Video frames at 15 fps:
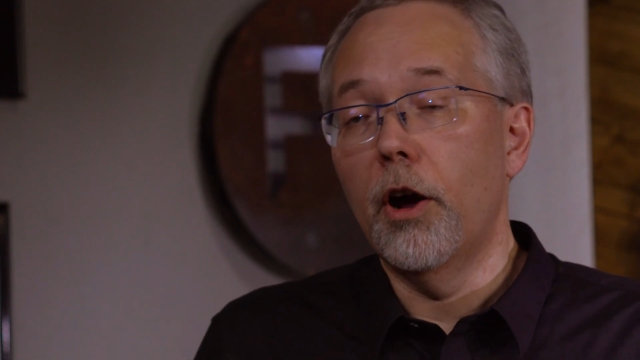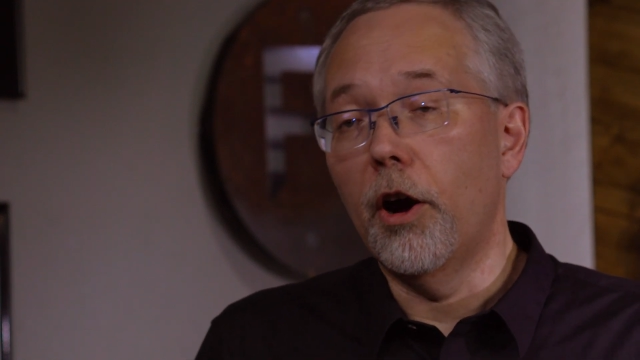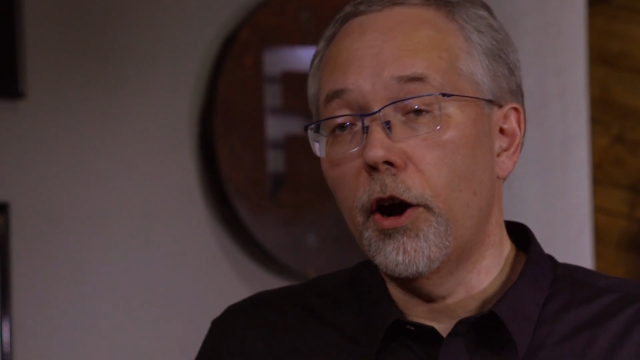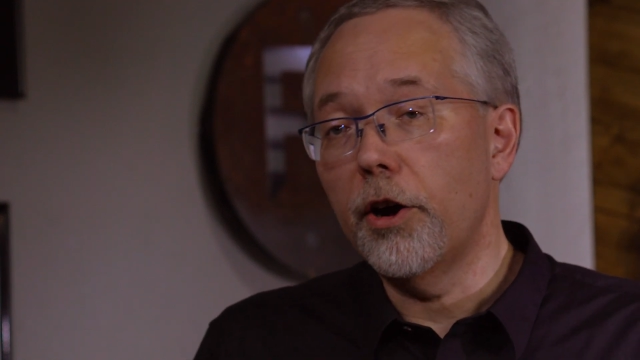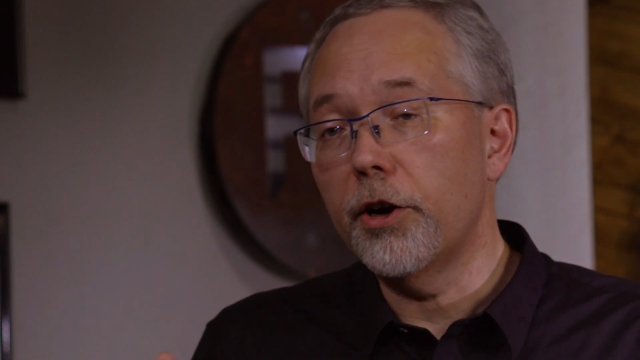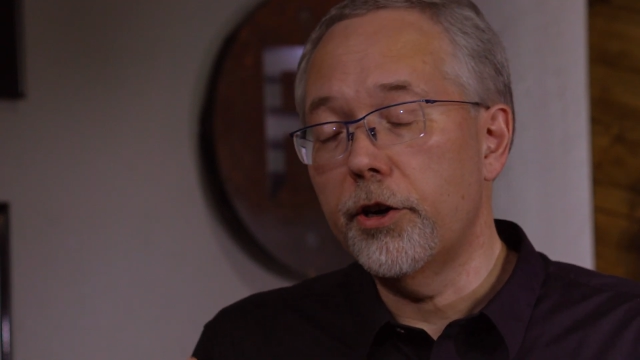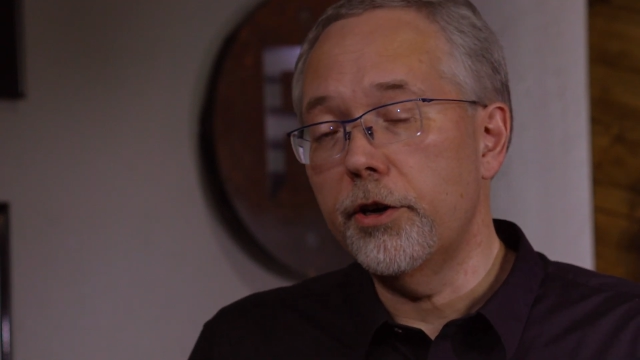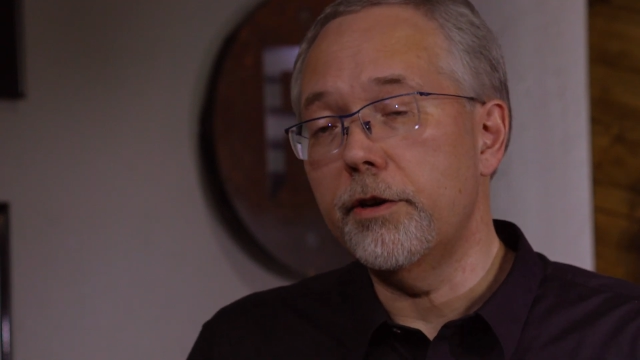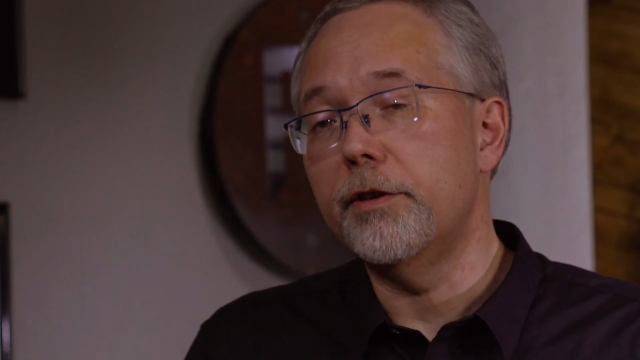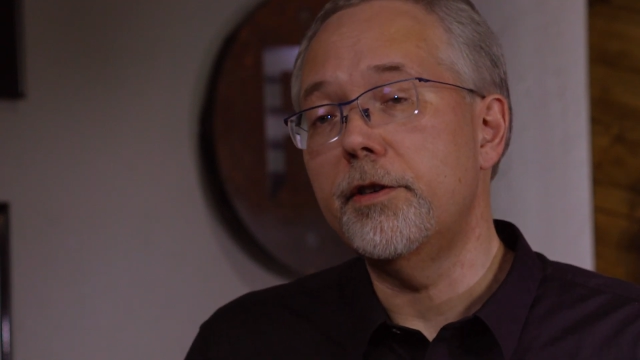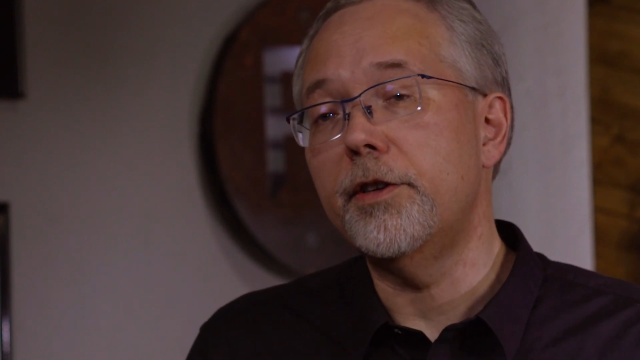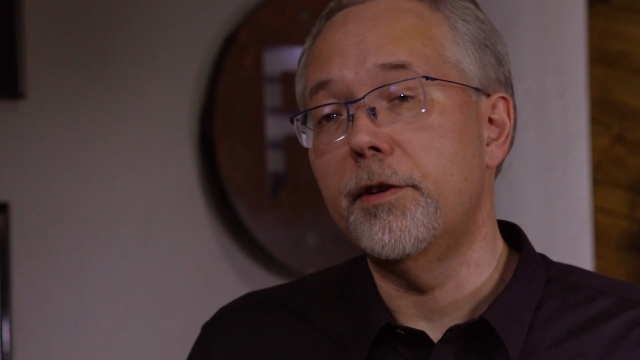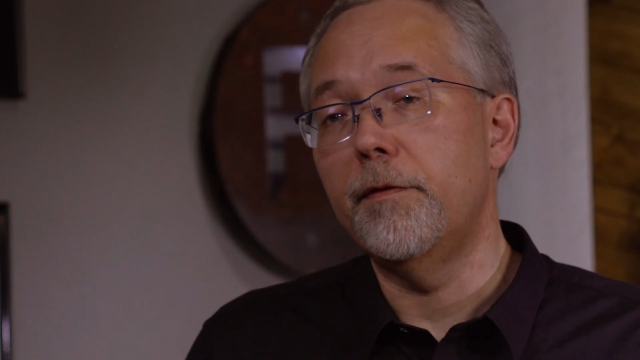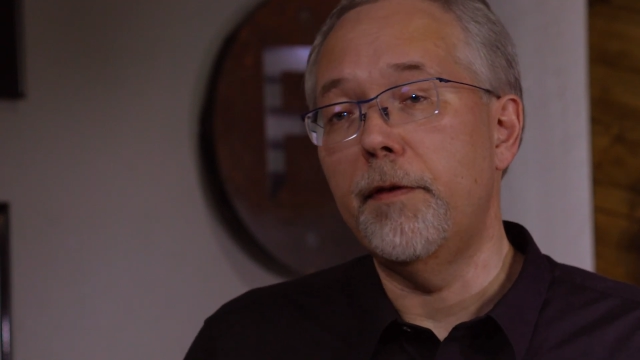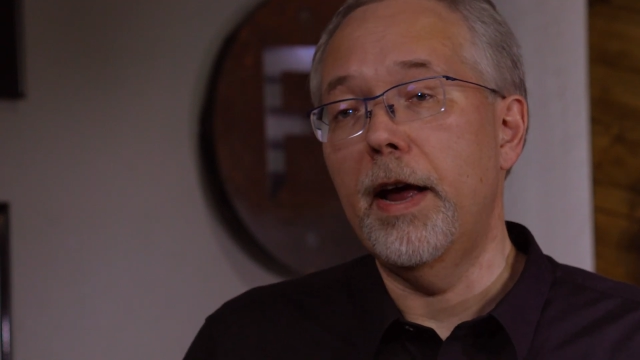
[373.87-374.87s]
Our
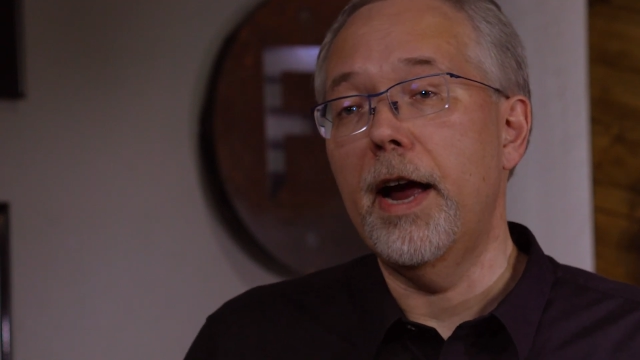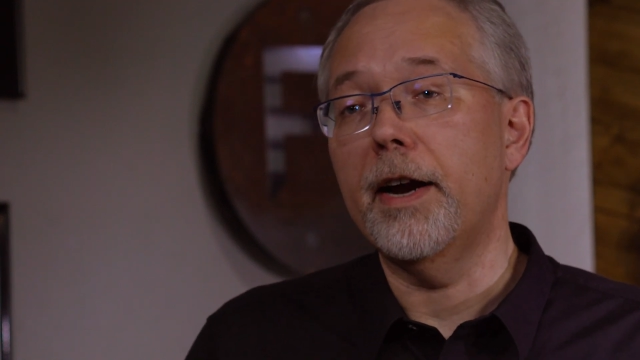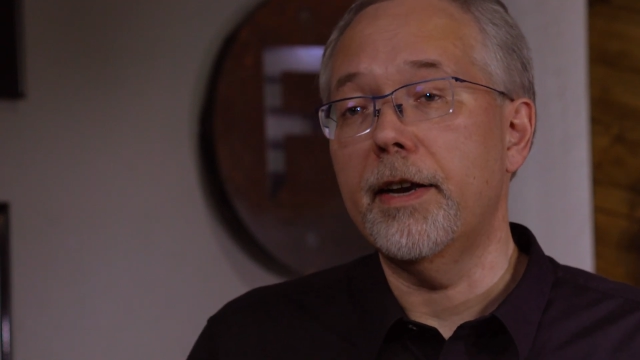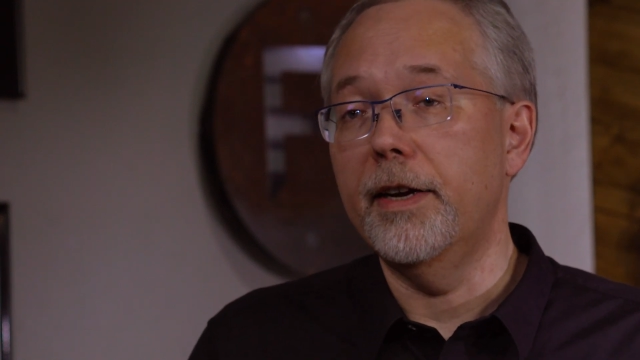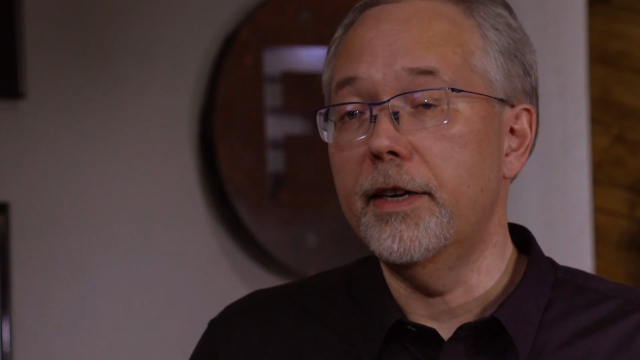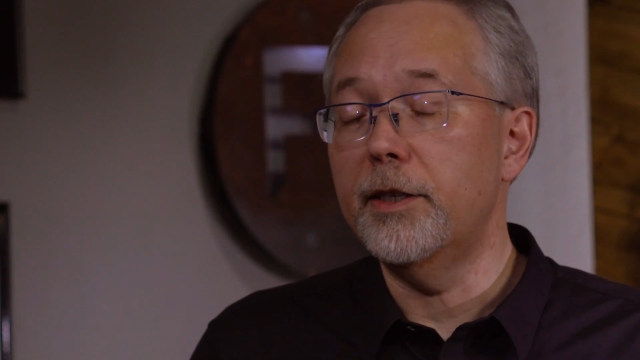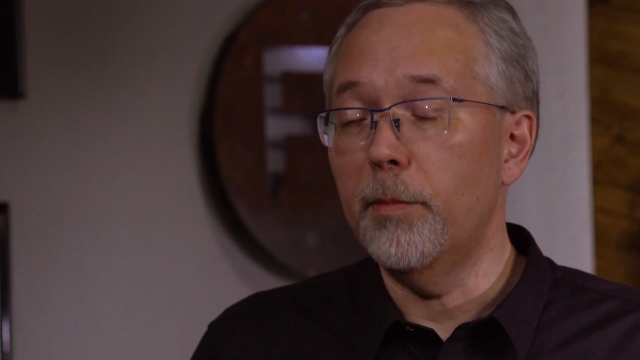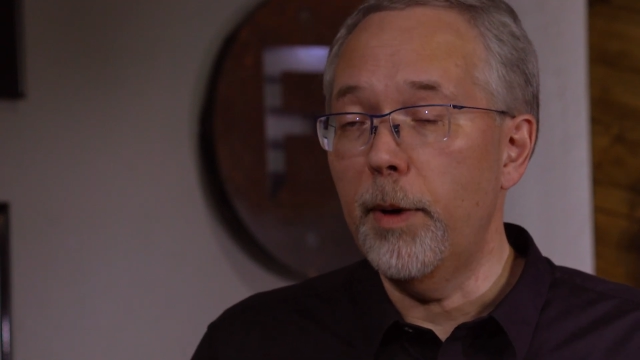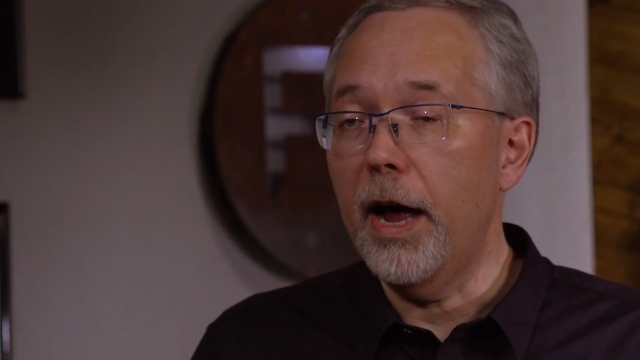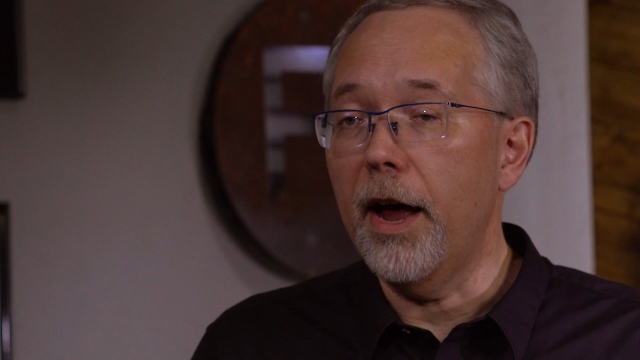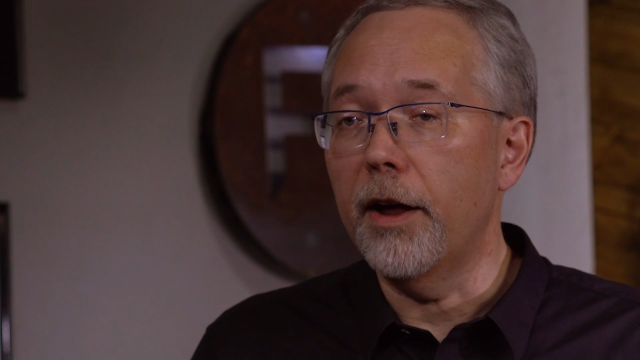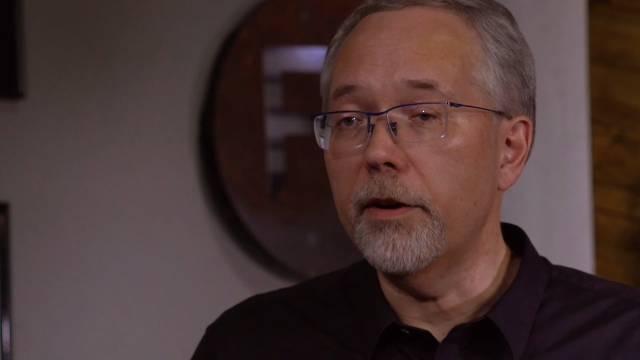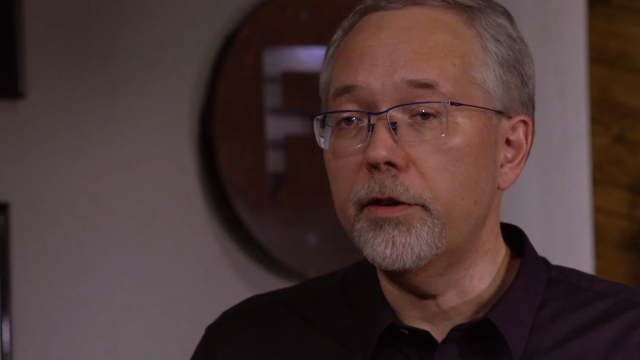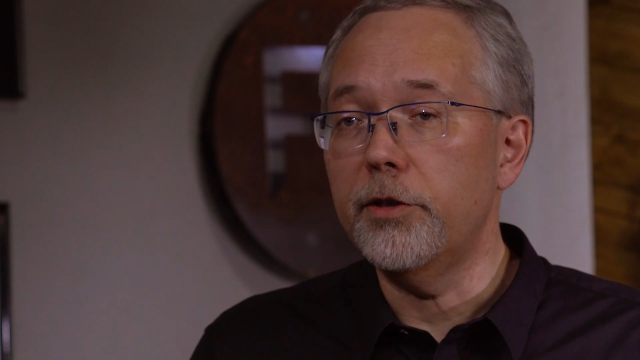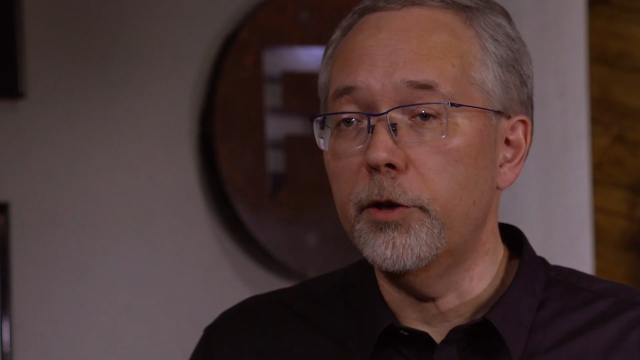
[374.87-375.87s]
goose, in fact, is
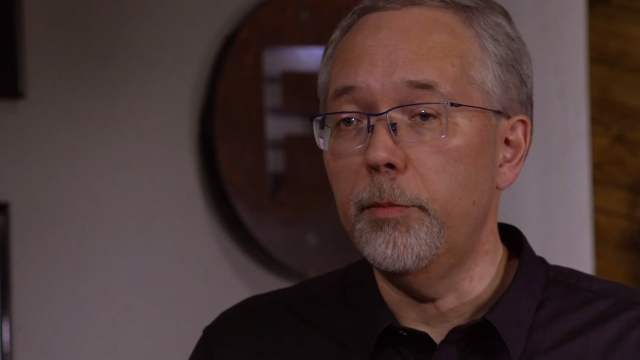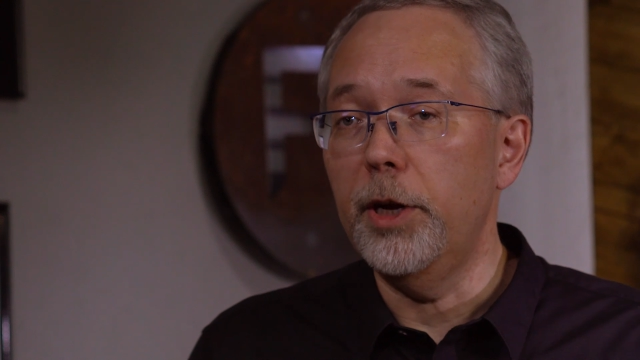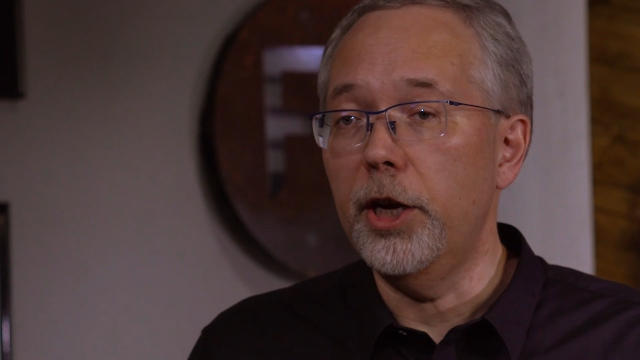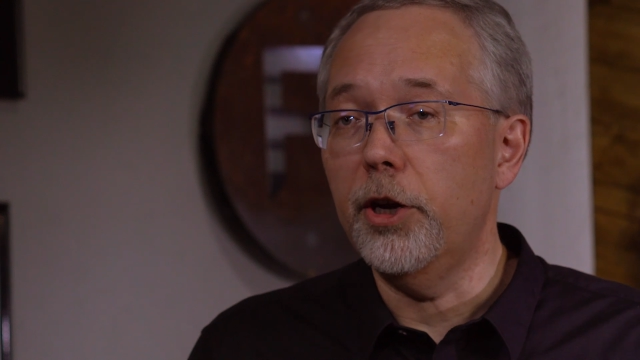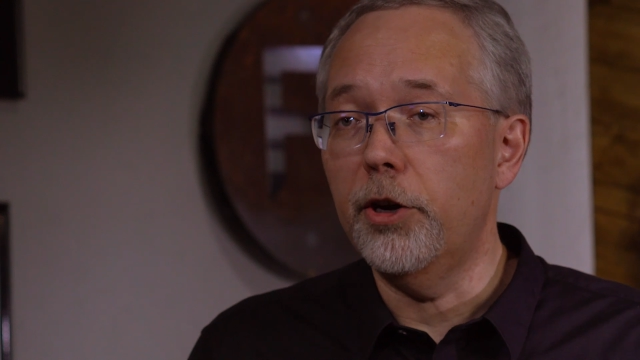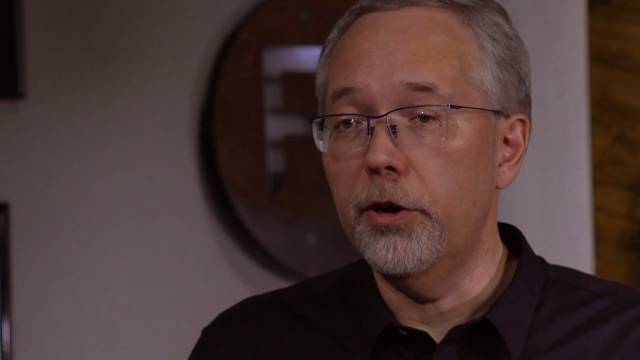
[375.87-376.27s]
about to be